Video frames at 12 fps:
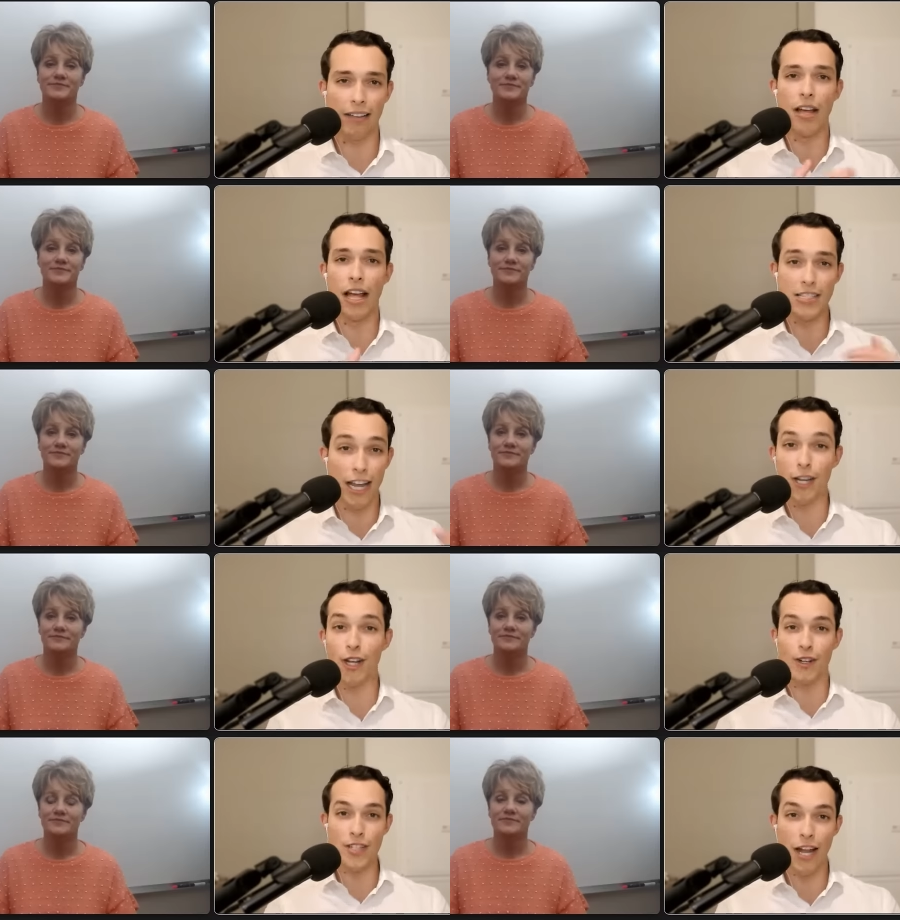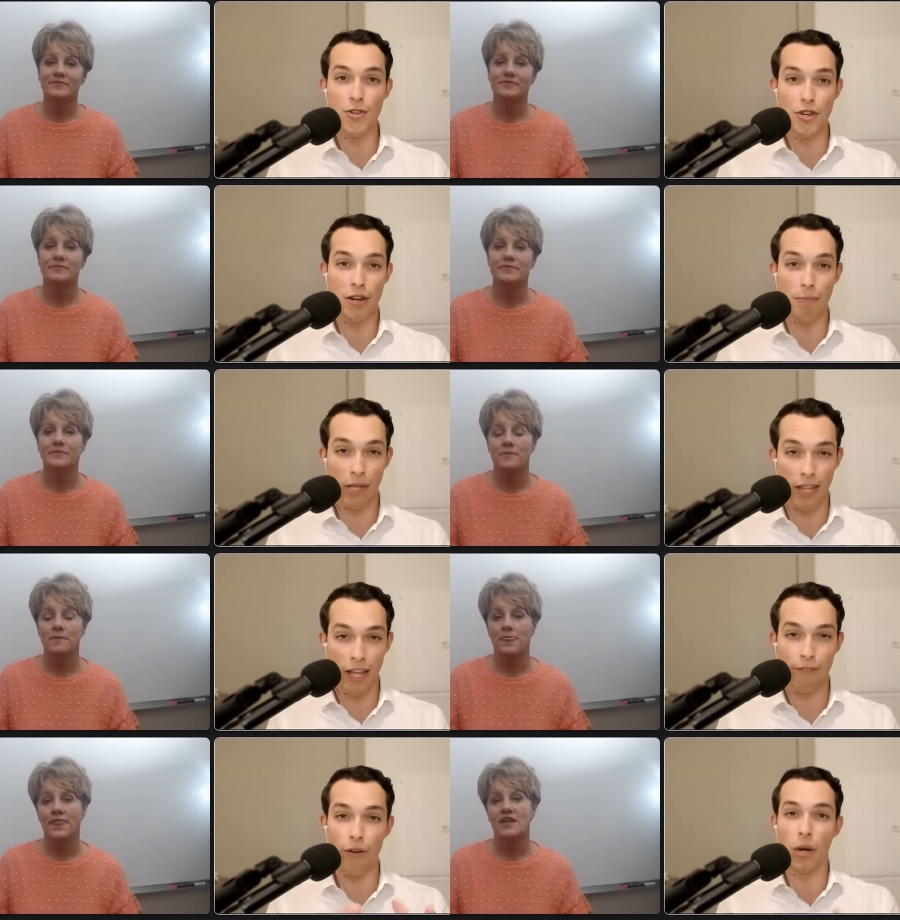Speaker 1: like it's getting your attention, but
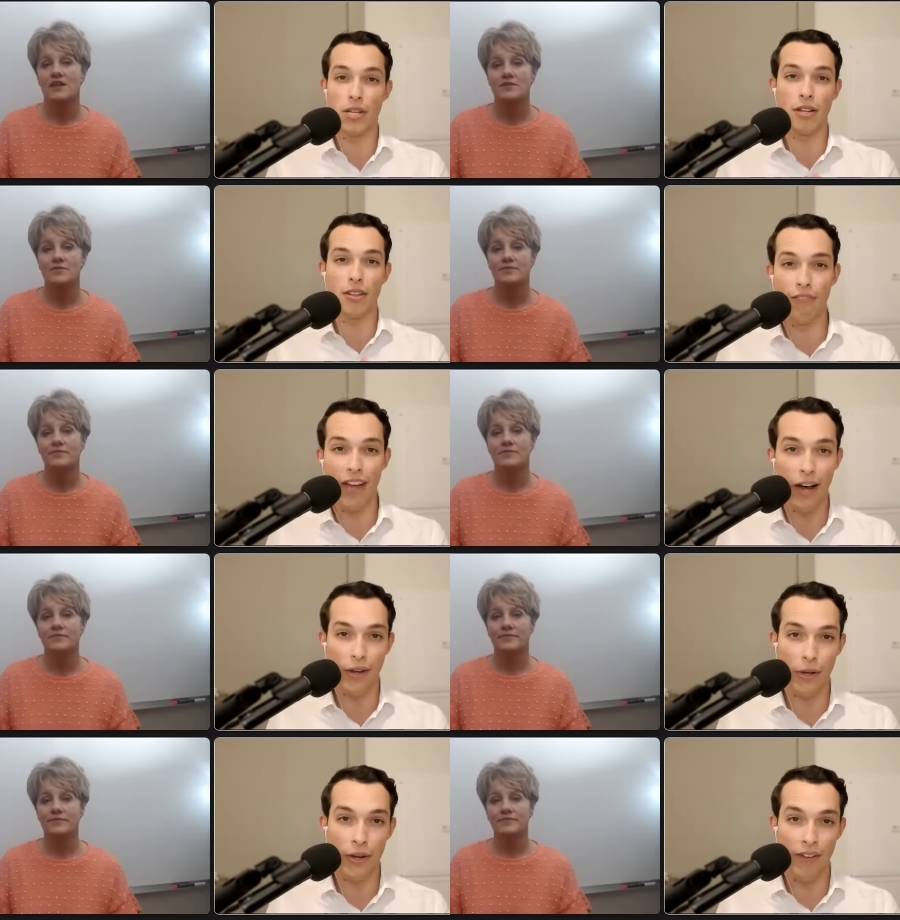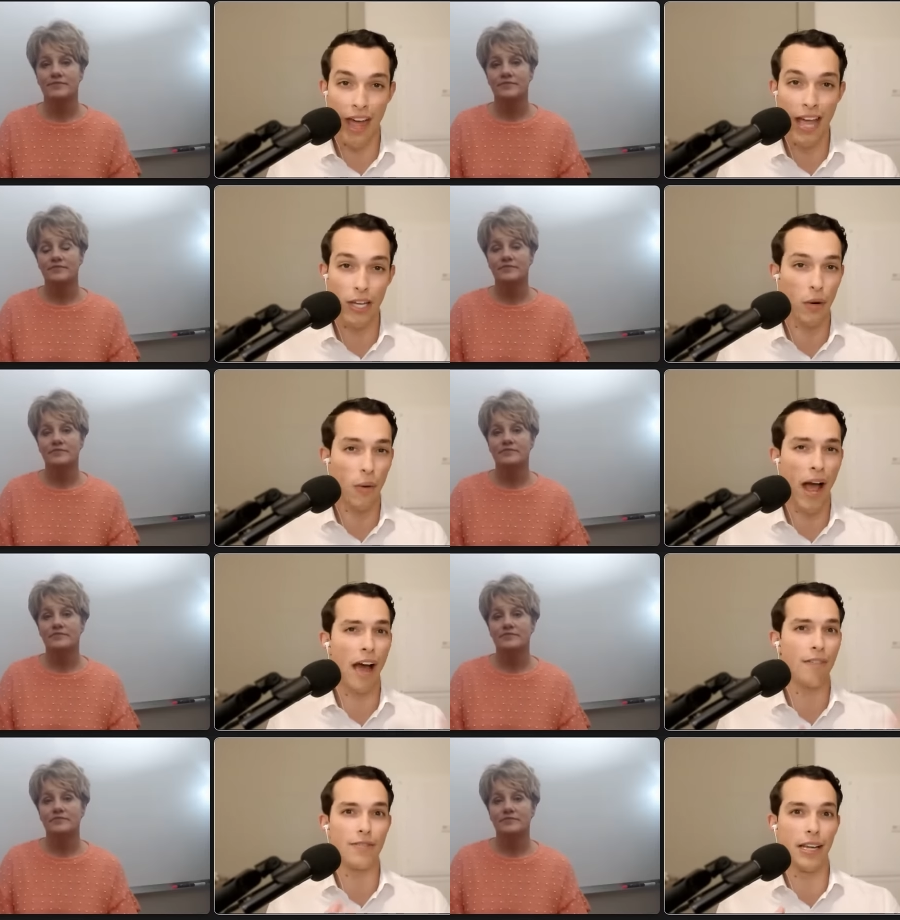then focus on the value of, hey, you don't
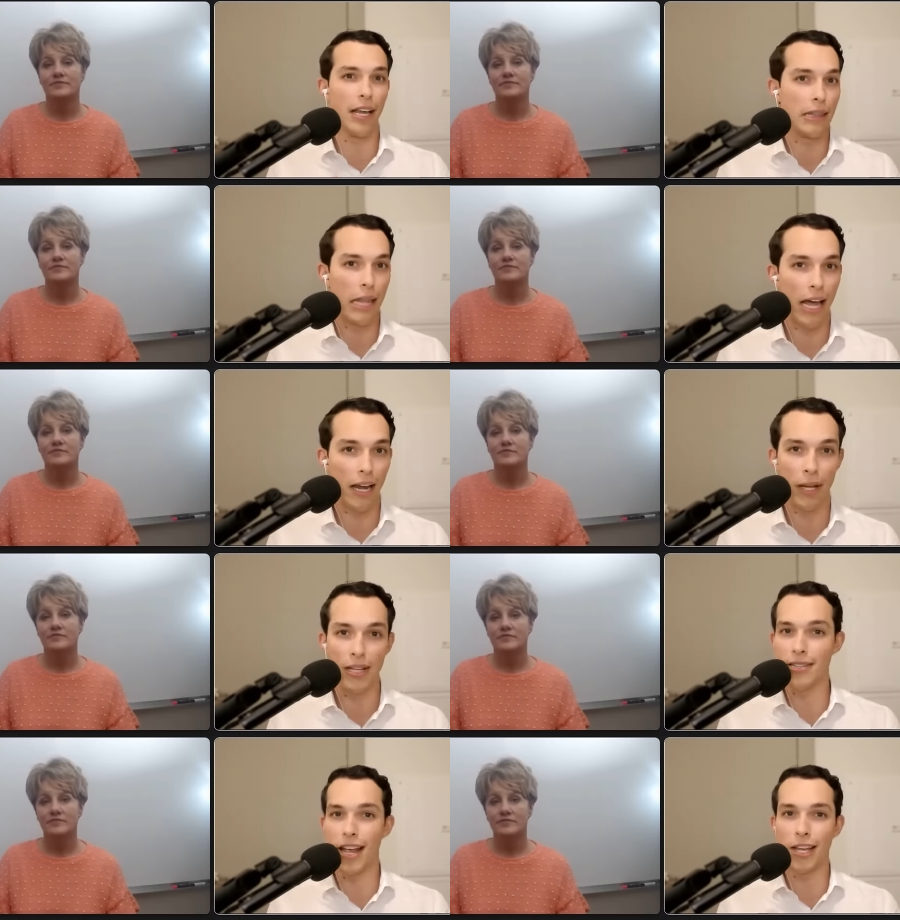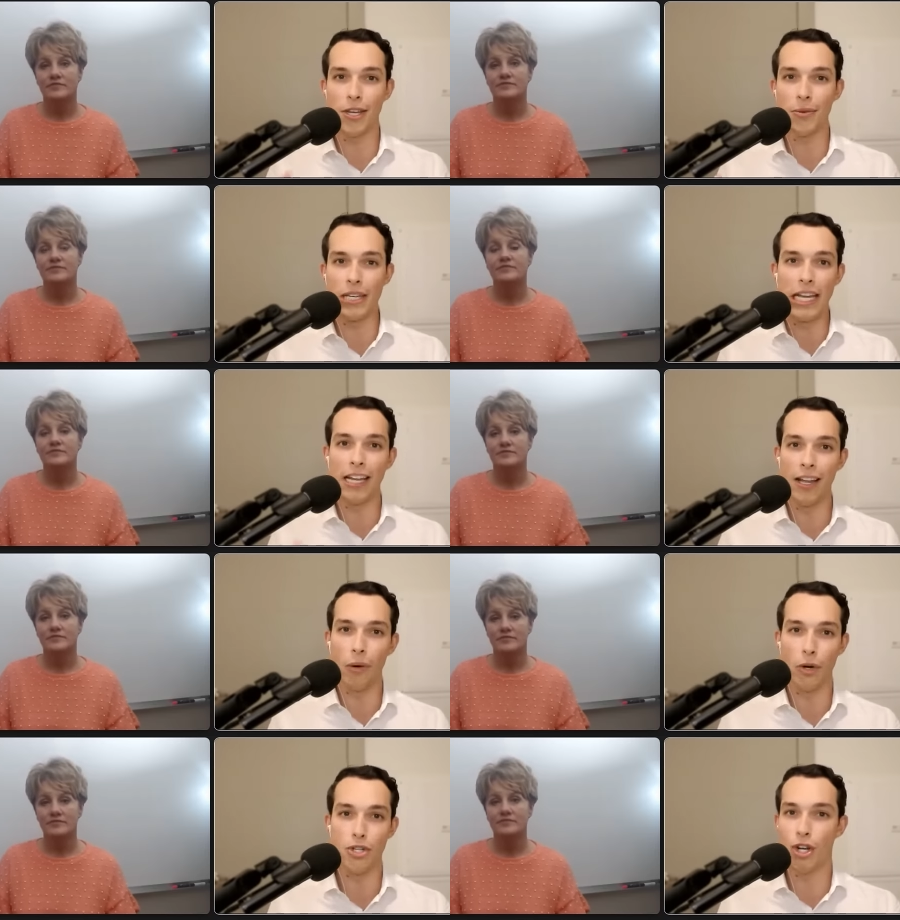have to get that. I'm not saying you need it
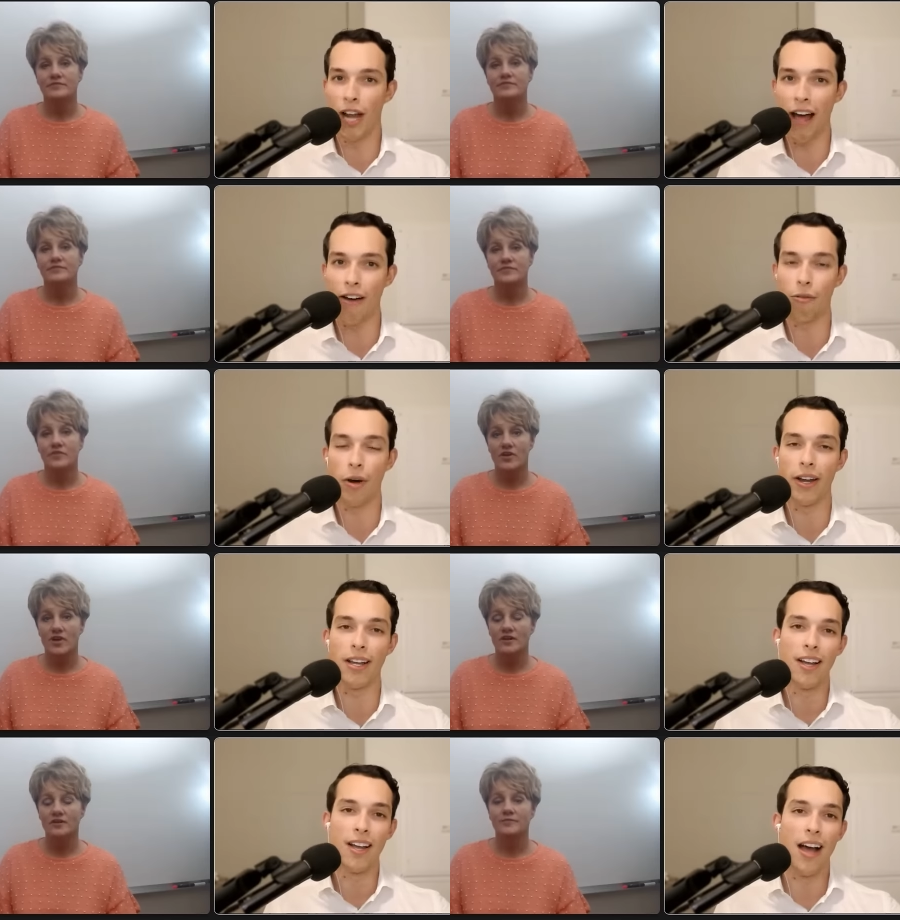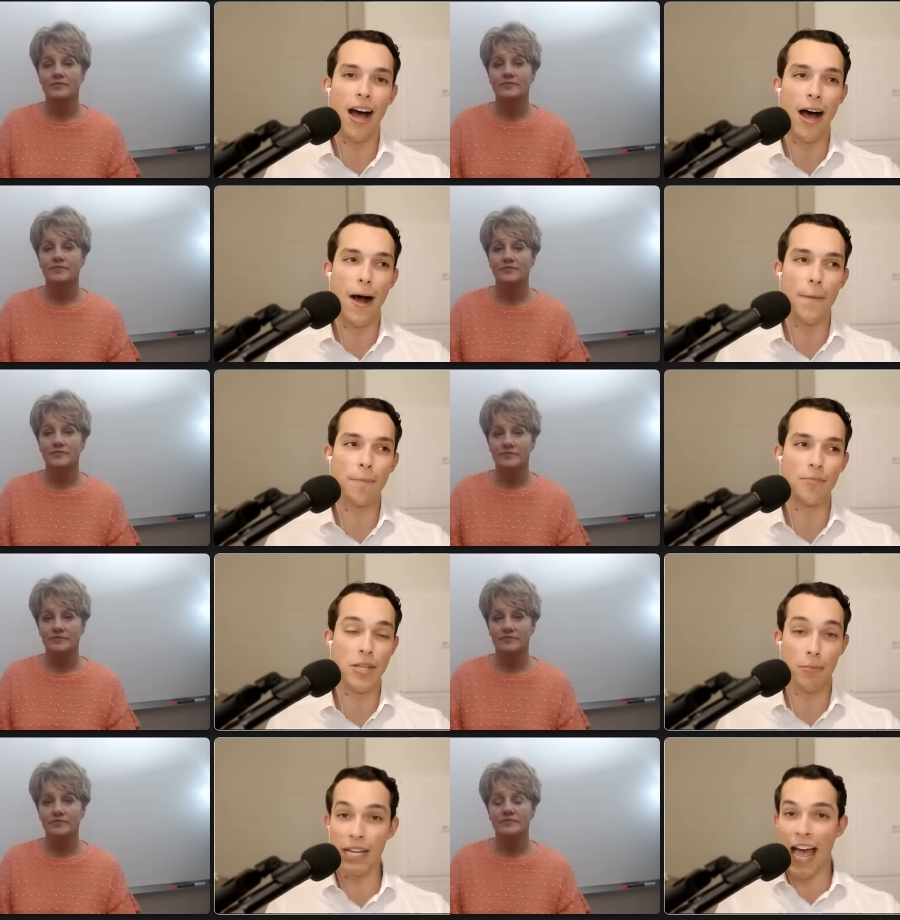or should have one um,
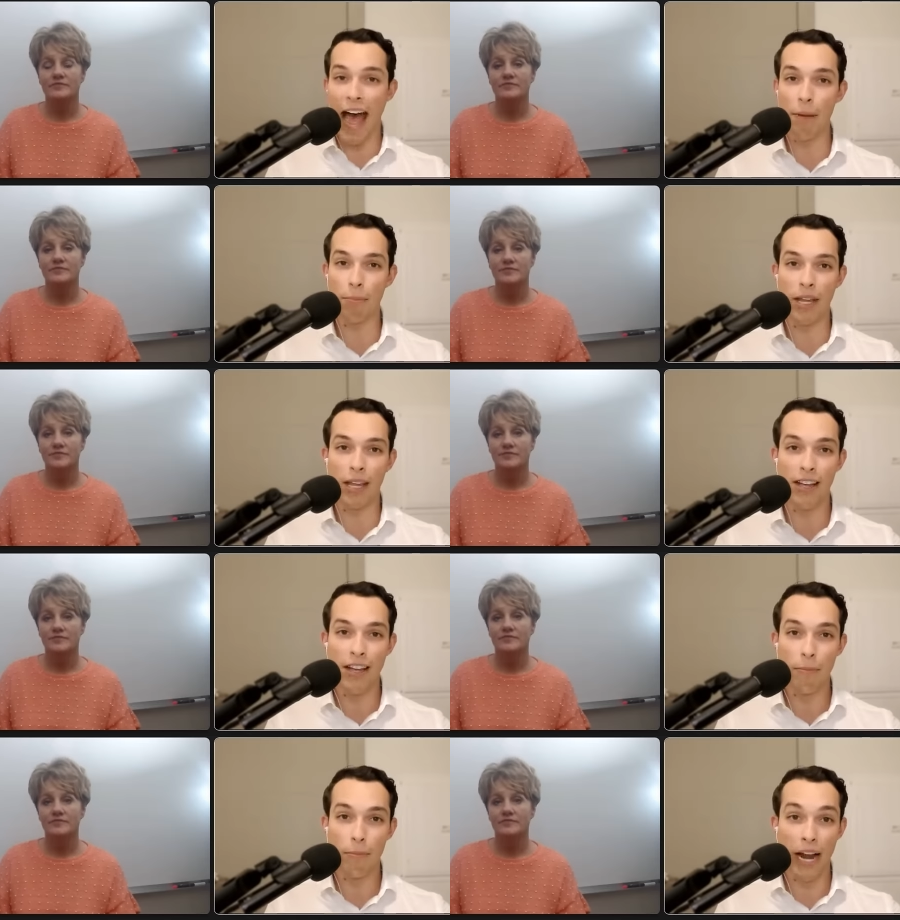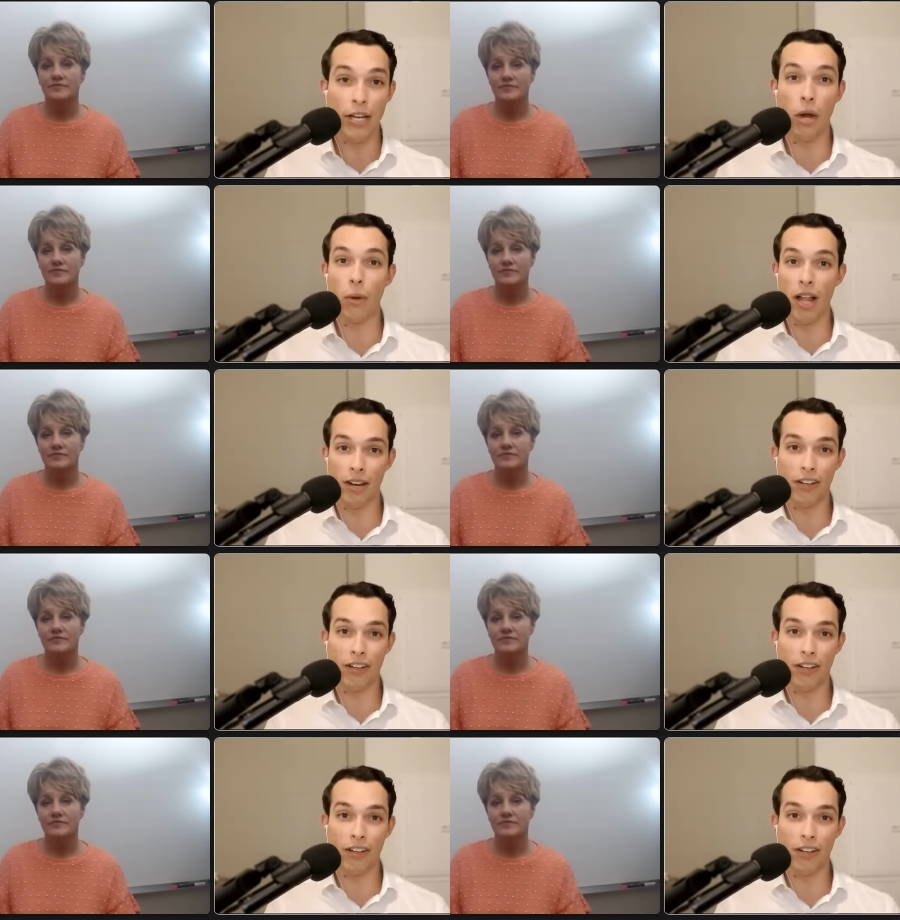to be happy. But I know a